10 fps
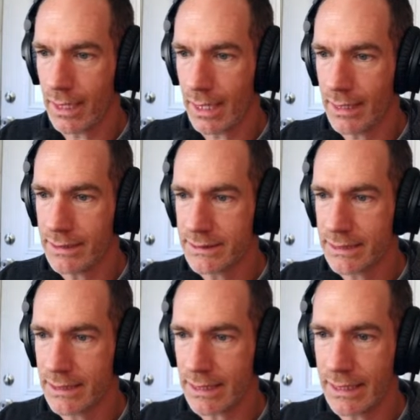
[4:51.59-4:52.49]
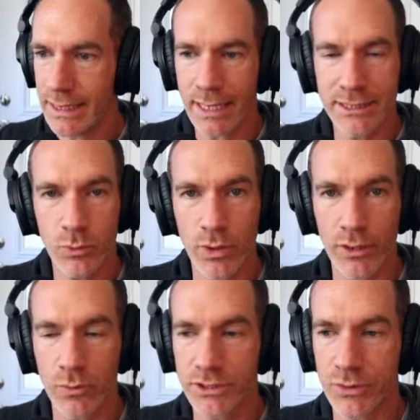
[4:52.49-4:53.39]
Edison
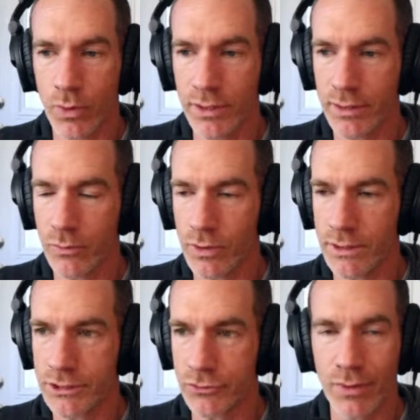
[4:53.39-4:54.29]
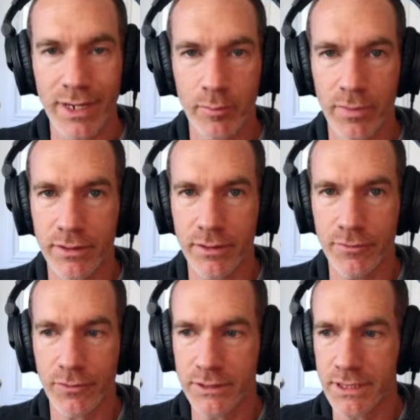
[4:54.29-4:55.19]
EX1 was the one that was recommended
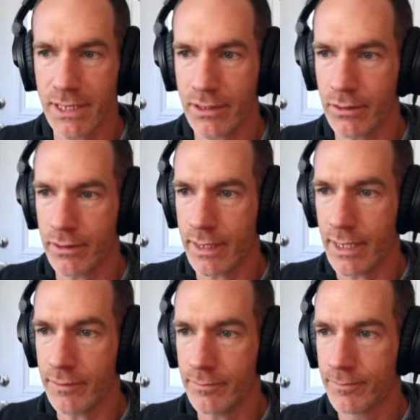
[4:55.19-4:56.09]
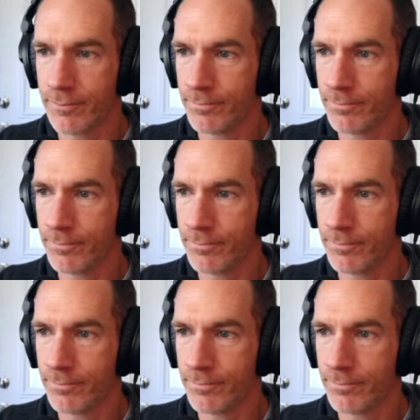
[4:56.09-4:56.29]
for us to take a look at.